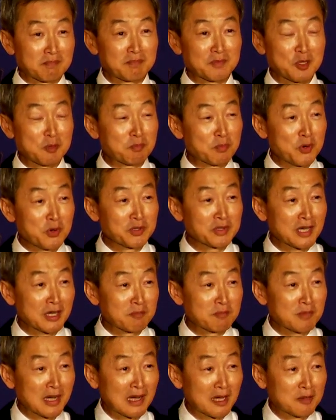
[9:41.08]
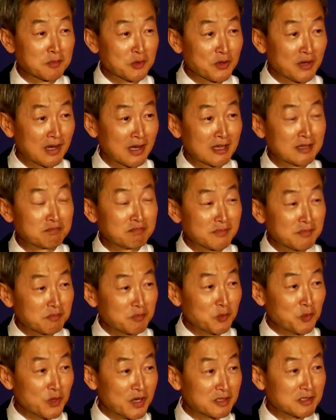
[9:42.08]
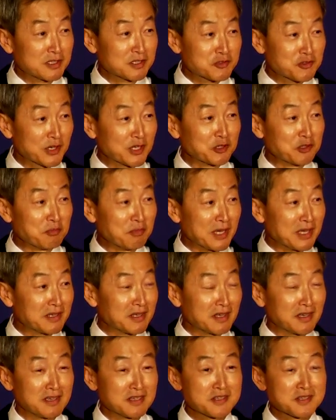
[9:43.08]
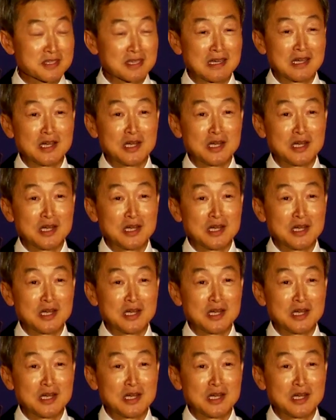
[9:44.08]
The point I'm trying to make is,